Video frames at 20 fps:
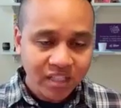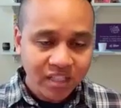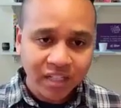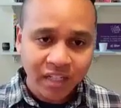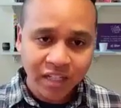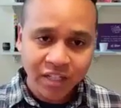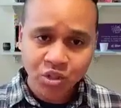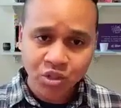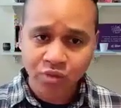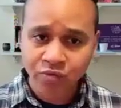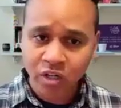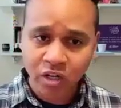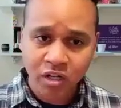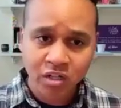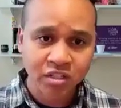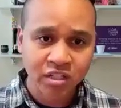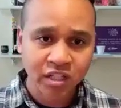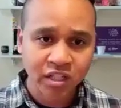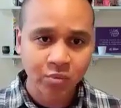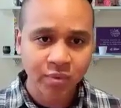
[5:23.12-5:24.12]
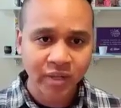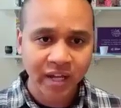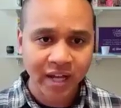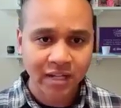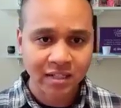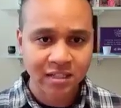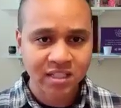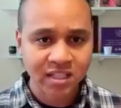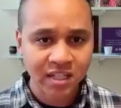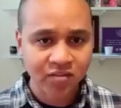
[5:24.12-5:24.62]
And so for our study, we
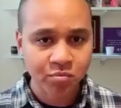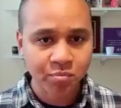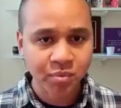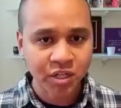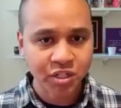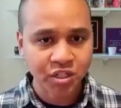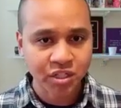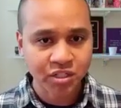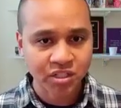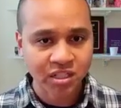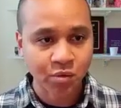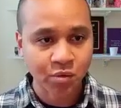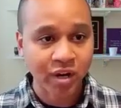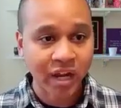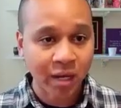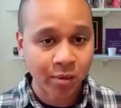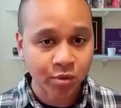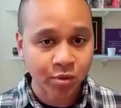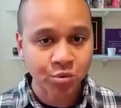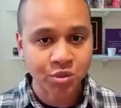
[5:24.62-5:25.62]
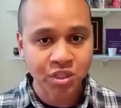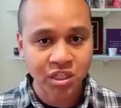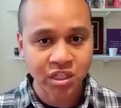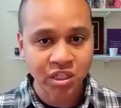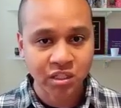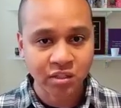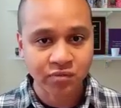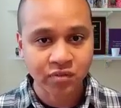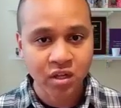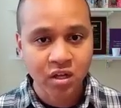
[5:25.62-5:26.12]
had 7 patients that were able to
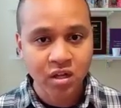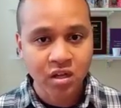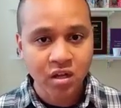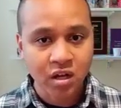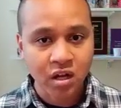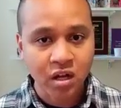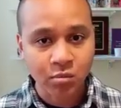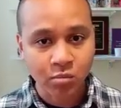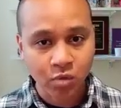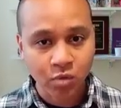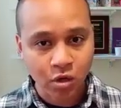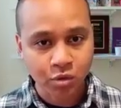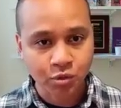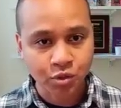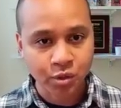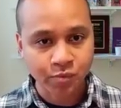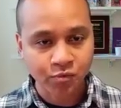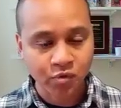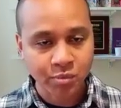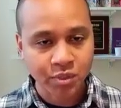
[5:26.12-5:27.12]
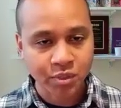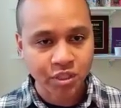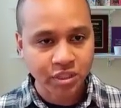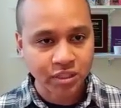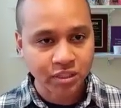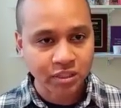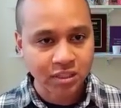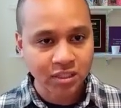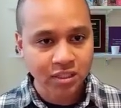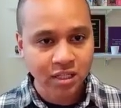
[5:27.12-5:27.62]
achieve long-term
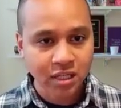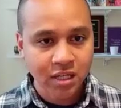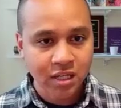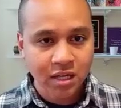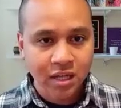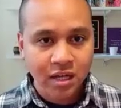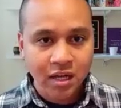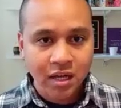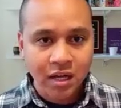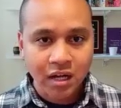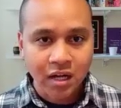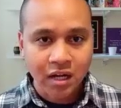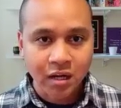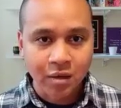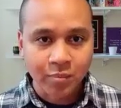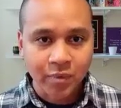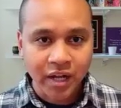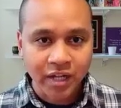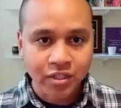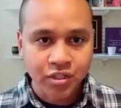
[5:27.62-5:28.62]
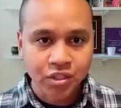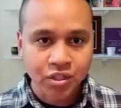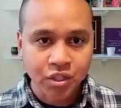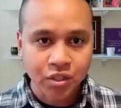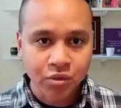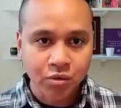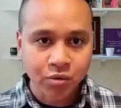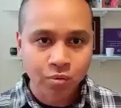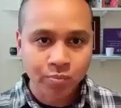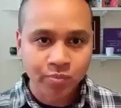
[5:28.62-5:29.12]
remissions. And
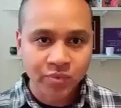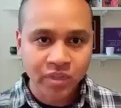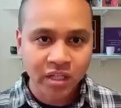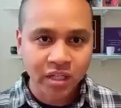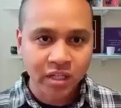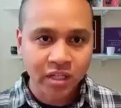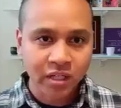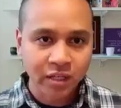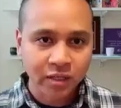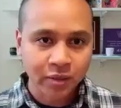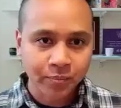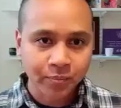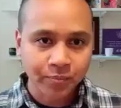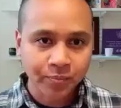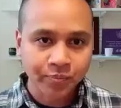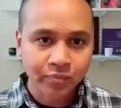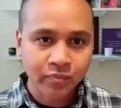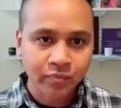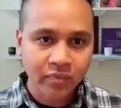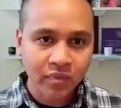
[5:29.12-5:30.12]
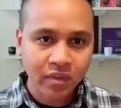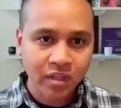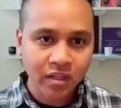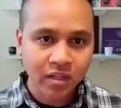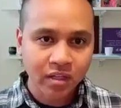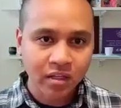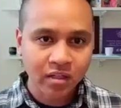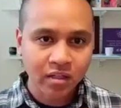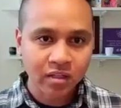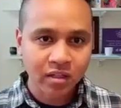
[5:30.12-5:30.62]
so the
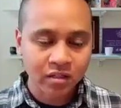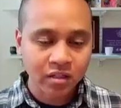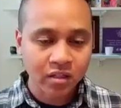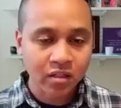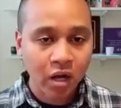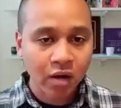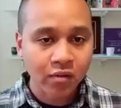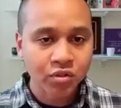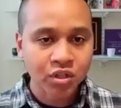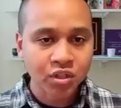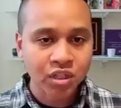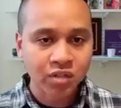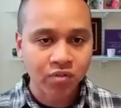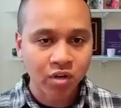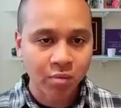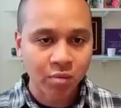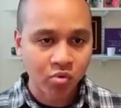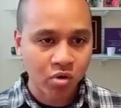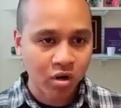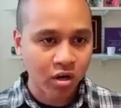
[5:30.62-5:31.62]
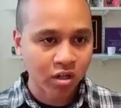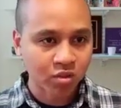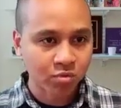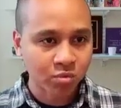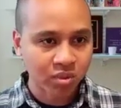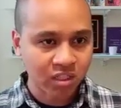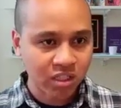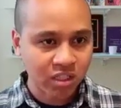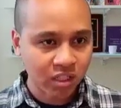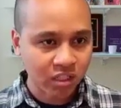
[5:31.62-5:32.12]
novelty of our product
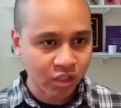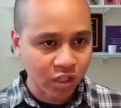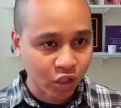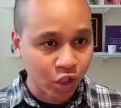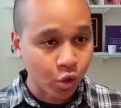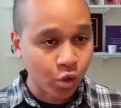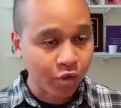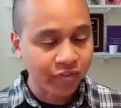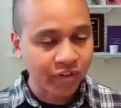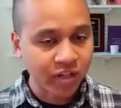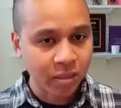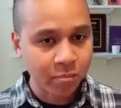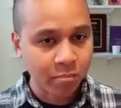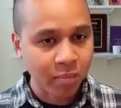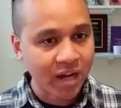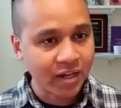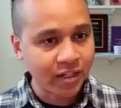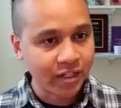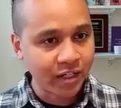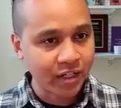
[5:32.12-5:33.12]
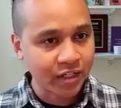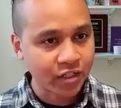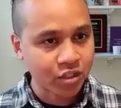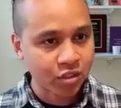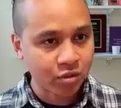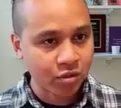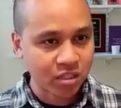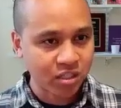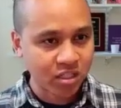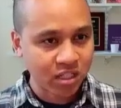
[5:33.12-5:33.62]
was the low affinity binding. And
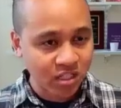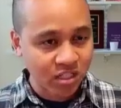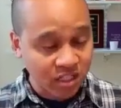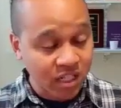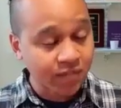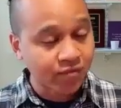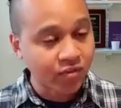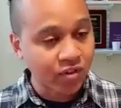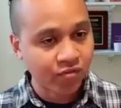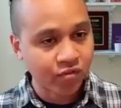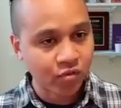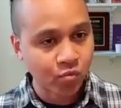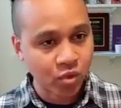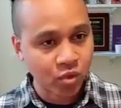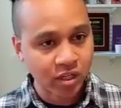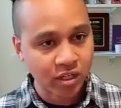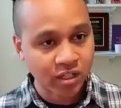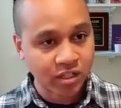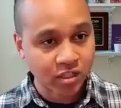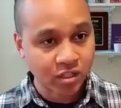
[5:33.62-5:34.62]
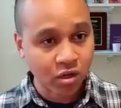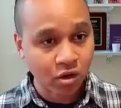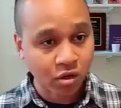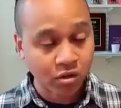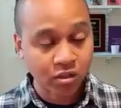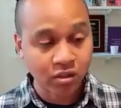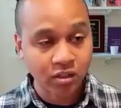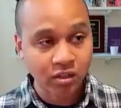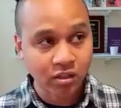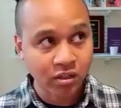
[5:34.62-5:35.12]
so it's different from what is
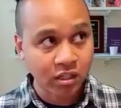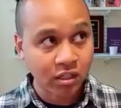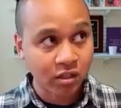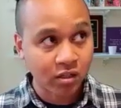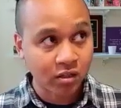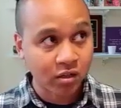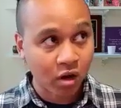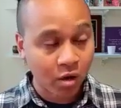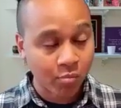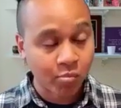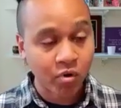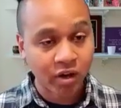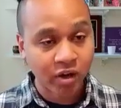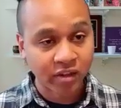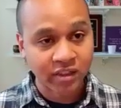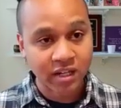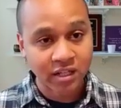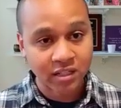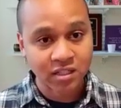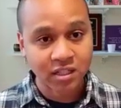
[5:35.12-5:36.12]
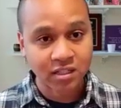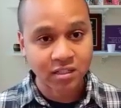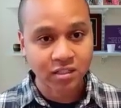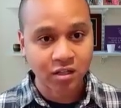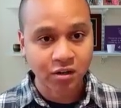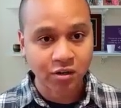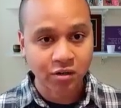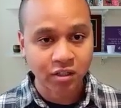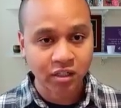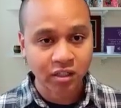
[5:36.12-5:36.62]
the CAR product that exists
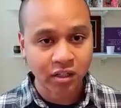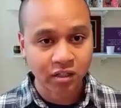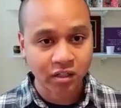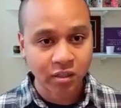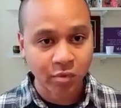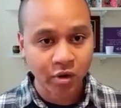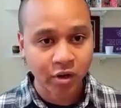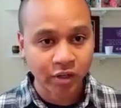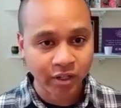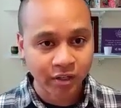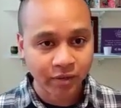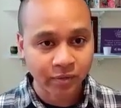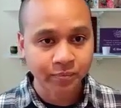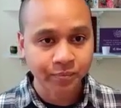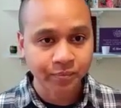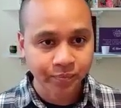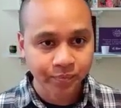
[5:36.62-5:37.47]
currently on the market.